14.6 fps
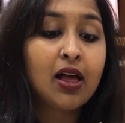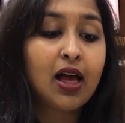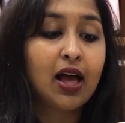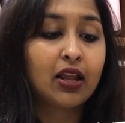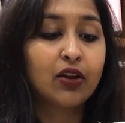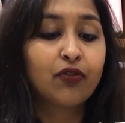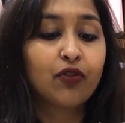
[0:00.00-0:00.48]

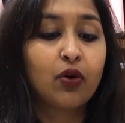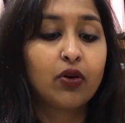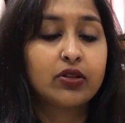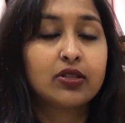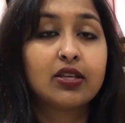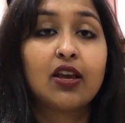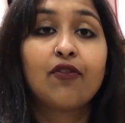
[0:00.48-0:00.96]
And of
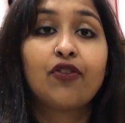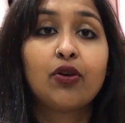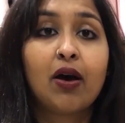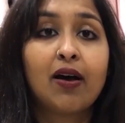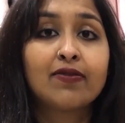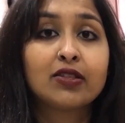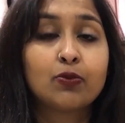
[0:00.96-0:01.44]
course, if you
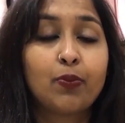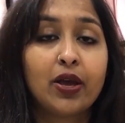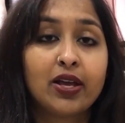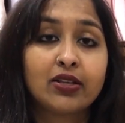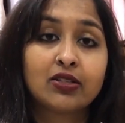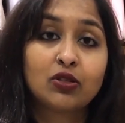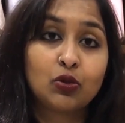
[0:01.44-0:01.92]
have
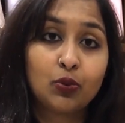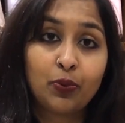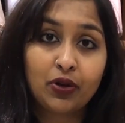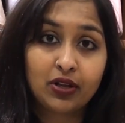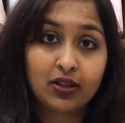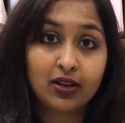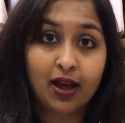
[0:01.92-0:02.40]
space, do
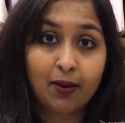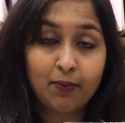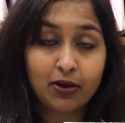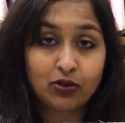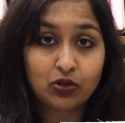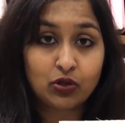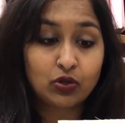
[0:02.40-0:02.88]
put in the
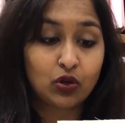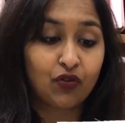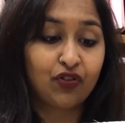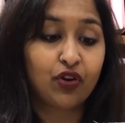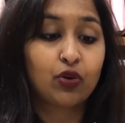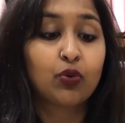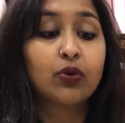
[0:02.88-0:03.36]
dimensions
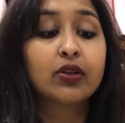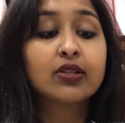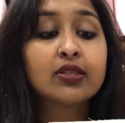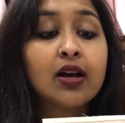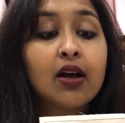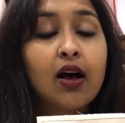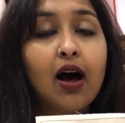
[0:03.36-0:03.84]
of your
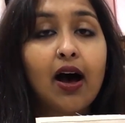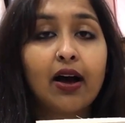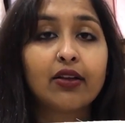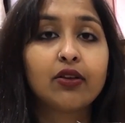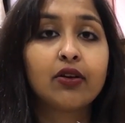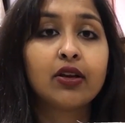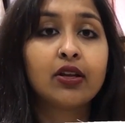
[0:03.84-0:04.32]
quilt,
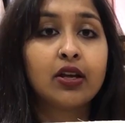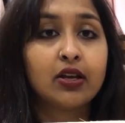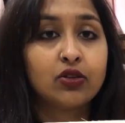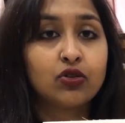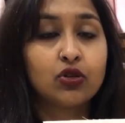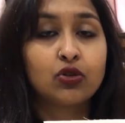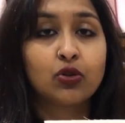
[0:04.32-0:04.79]
either in
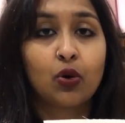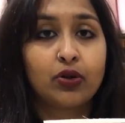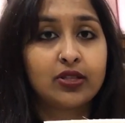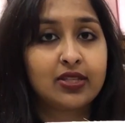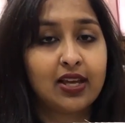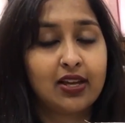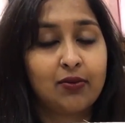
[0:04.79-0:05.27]
inches or
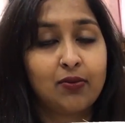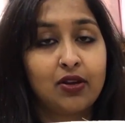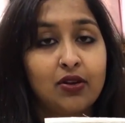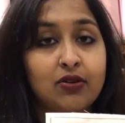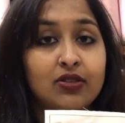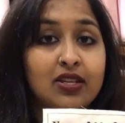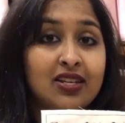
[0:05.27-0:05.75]
in
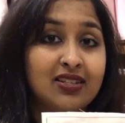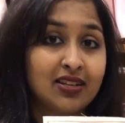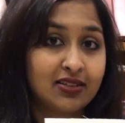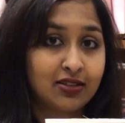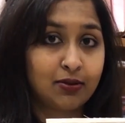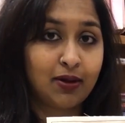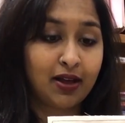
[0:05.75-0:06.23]
centimeters, it
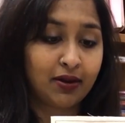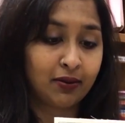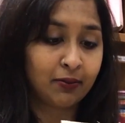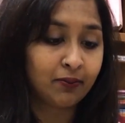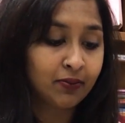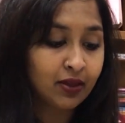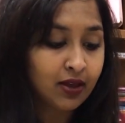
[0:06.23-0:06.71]
doesn't
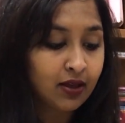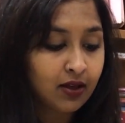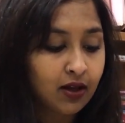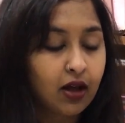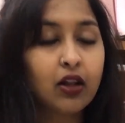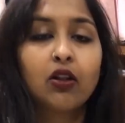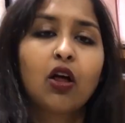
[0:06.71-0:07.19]
matter.
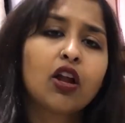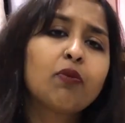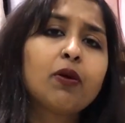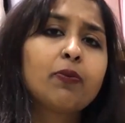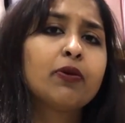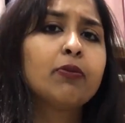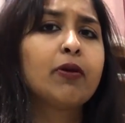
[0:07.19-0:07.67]
A lot of
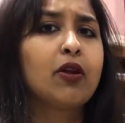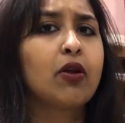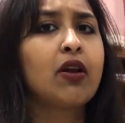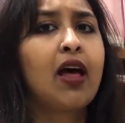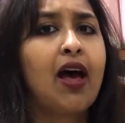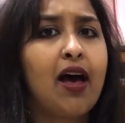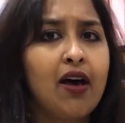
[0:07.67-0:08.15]
people may
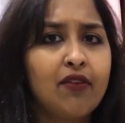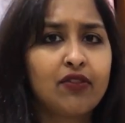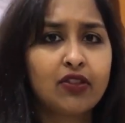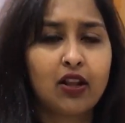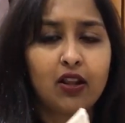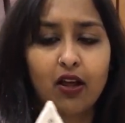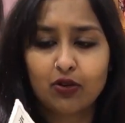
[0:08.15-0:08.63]
not have
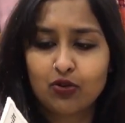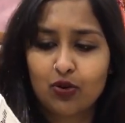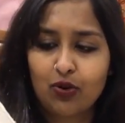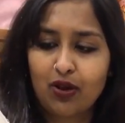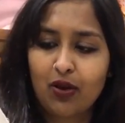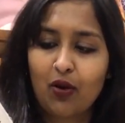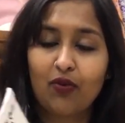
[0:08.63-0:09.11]
the
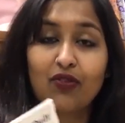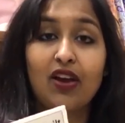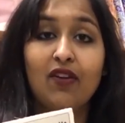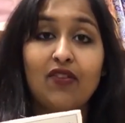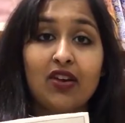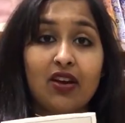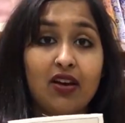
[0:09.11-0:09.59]
luxury of
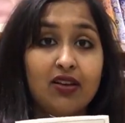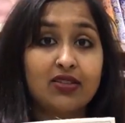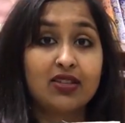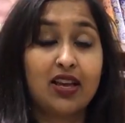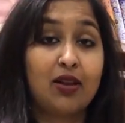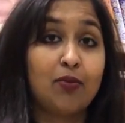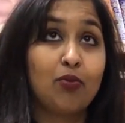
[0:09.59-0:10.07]
giving
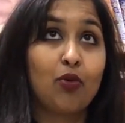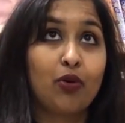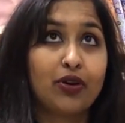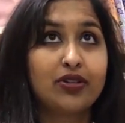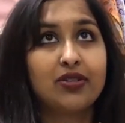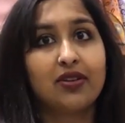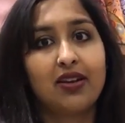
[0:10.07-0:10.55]
us an
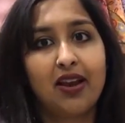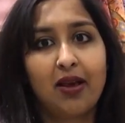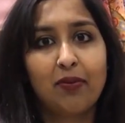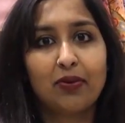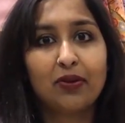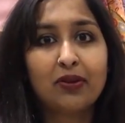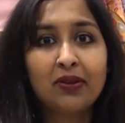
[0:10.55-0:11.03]
embroidered
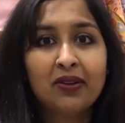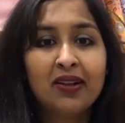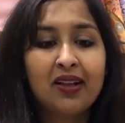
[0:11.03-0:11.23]
label.